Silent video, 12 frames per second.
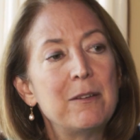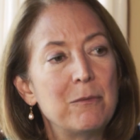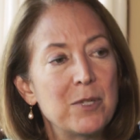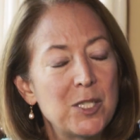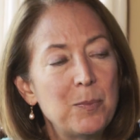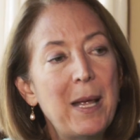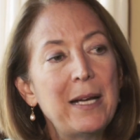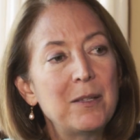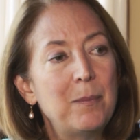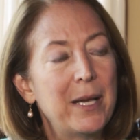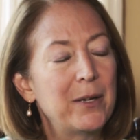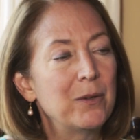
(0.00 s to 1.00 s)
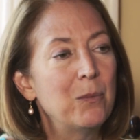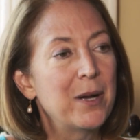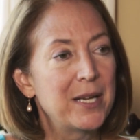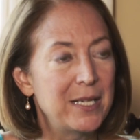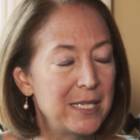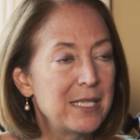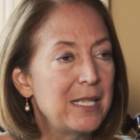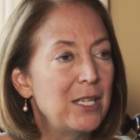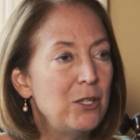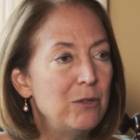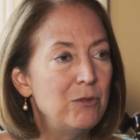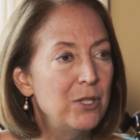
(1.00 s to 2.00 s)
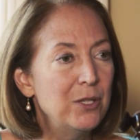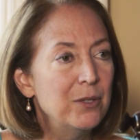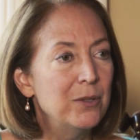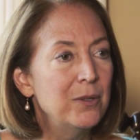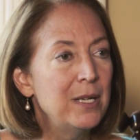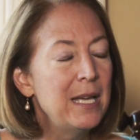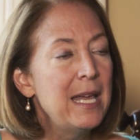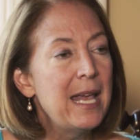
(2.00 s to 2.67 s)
and respect better what it is that you do